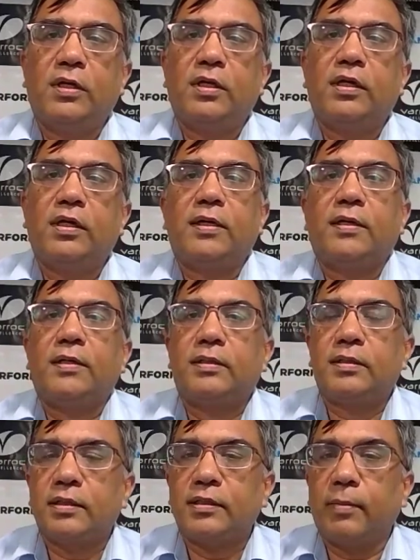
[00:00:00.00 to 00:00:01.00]

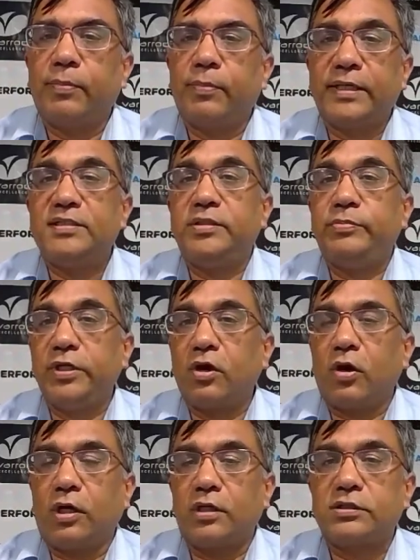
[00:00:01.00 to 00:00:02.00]
the per GB
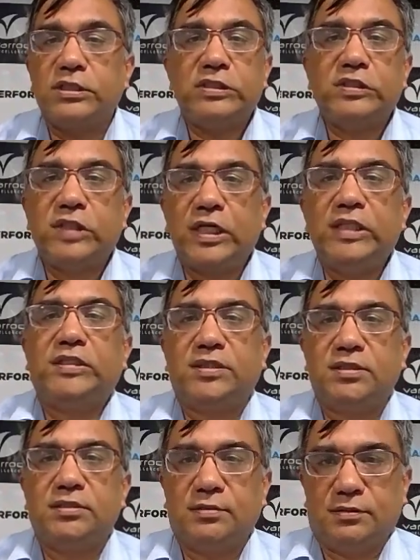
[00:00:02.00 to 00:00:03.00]
cost is the least.
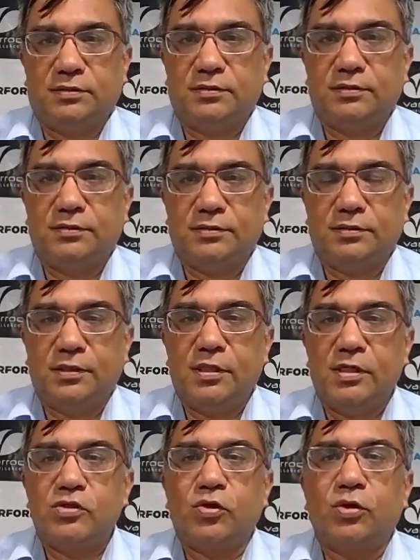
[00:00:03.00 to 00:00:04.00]

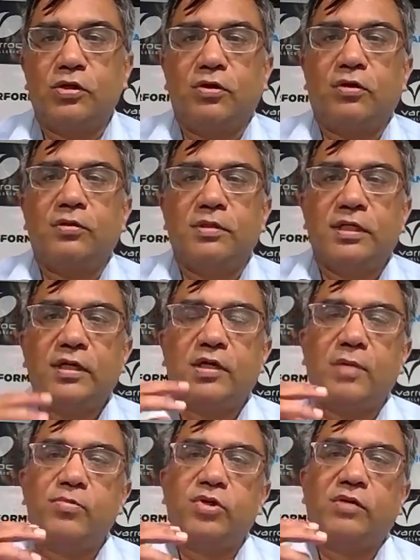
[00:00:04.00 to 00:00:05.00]
So, in
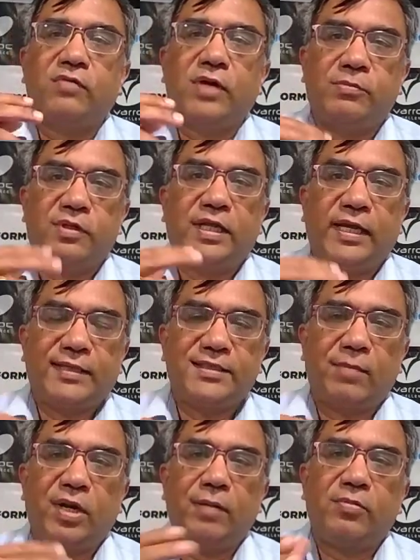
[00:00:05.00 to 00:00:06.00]
terms of the
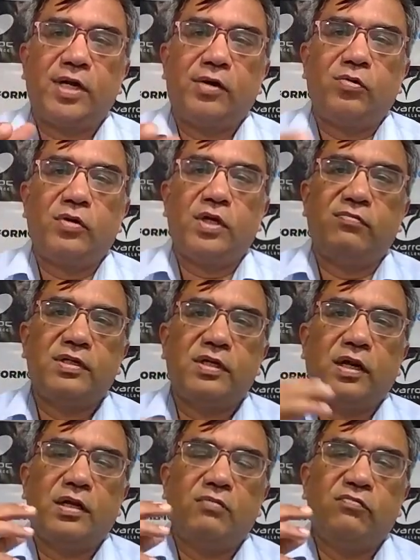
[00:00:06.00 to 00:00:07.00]
example I'm trying to give,
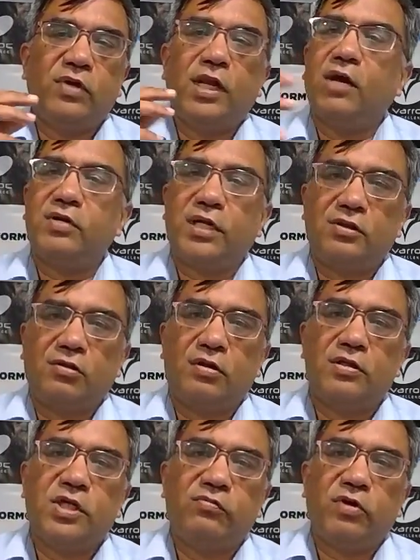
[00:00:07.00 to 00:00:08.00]
we love
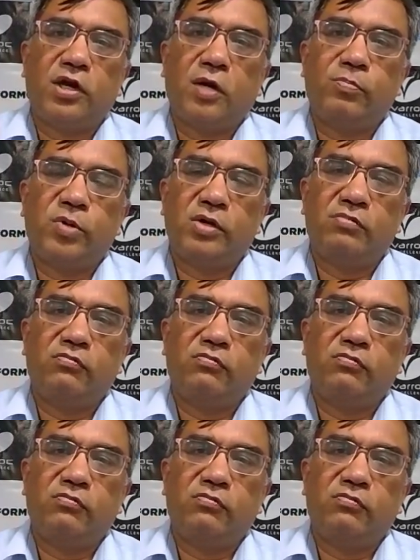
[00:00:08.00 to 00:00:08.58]
technology, we adopt it